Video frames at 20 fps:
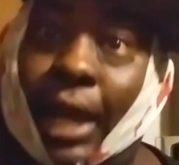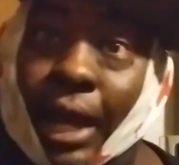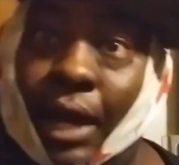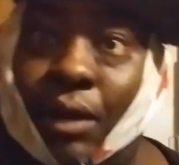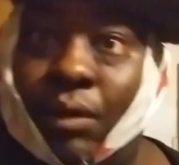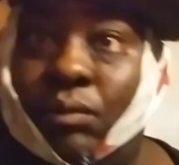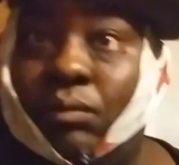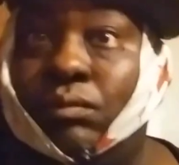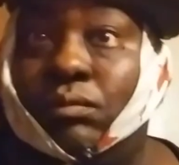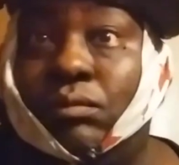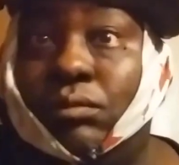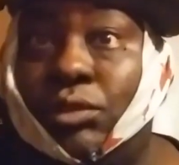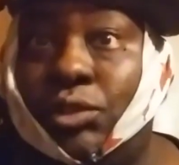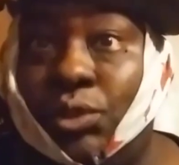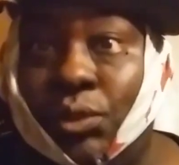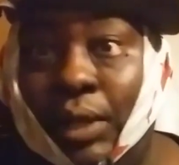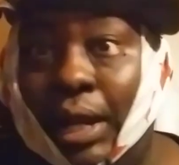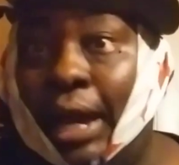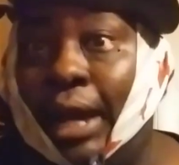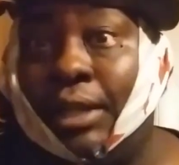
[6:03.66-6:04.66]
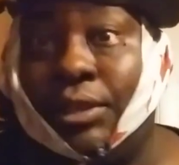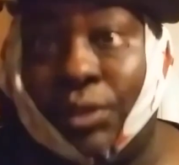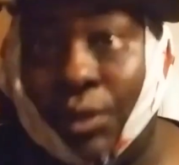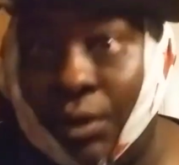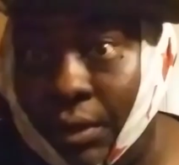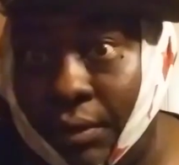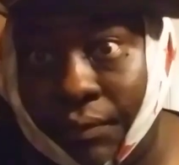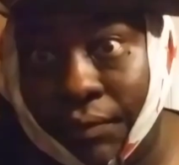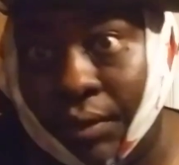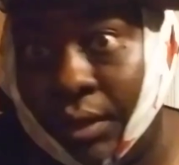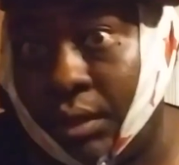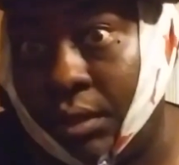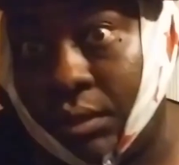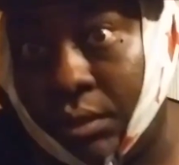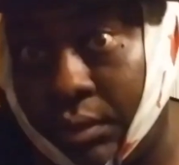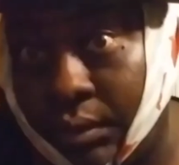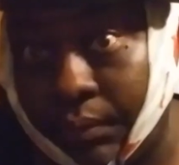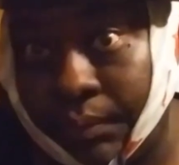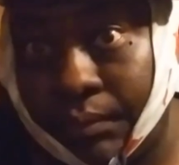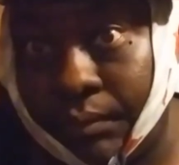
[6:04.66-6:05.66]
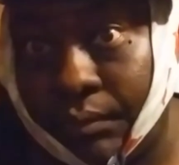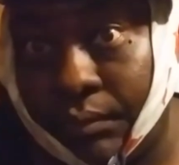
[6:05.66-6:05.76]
out July 31st.